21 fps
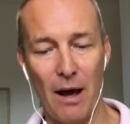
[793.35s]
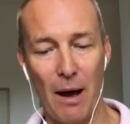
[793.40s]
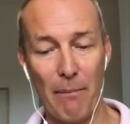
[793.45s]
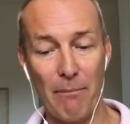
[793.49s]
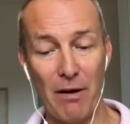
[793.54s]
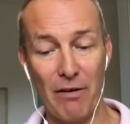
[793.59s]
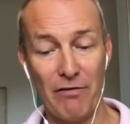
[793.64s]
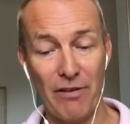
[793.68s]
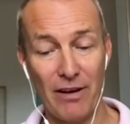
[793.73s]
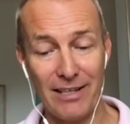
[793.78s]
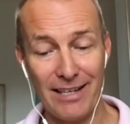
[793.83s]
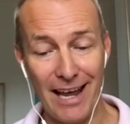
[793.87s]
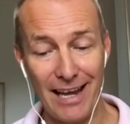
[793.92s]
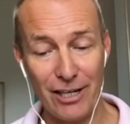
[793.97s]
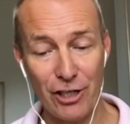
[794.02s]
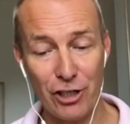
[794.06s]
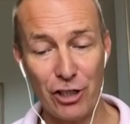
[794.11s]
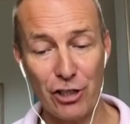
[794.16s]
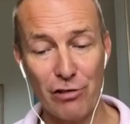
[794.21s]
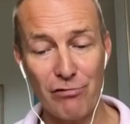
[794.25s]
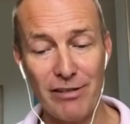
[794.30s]
My
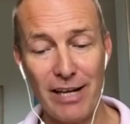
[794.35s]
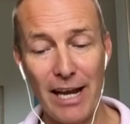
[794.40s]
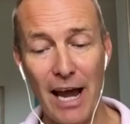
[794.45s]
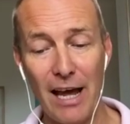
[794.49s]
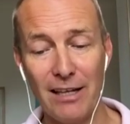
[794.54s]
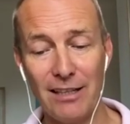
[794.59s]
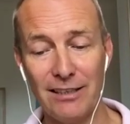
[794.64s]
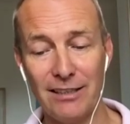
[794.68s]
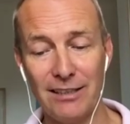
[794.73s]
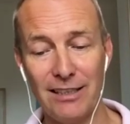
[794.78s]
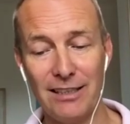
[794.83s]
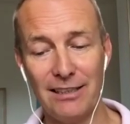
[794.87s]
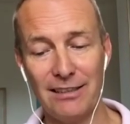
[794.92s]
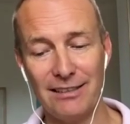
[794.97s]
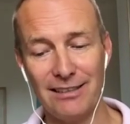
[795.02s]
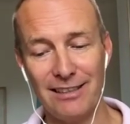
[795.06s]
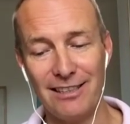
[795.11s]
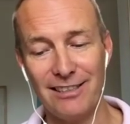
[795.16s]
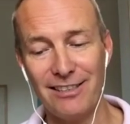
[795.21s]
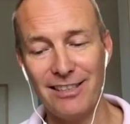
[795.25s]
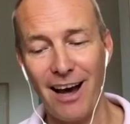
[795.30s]
financial reality is
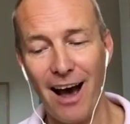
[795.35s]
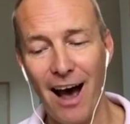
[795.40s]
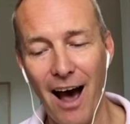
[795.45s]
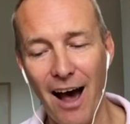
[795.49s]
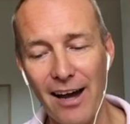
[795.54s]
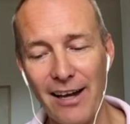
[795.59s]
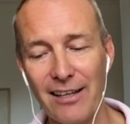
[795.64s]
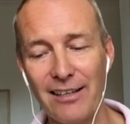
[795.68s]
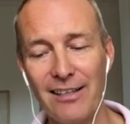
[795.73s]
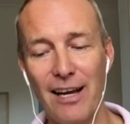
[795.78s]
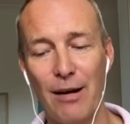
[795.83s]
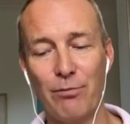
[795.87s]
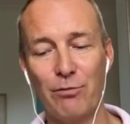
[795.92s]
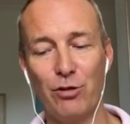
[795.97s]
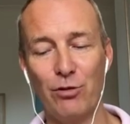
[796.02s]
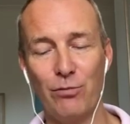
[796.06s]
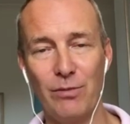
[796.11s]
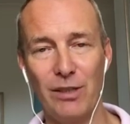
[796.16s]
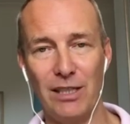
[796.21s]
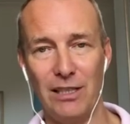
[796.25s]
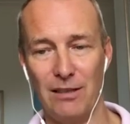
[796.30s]
entirely up to
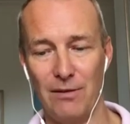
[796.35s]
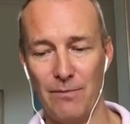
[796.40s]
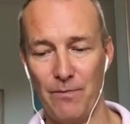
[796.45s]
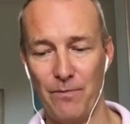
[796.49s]
me.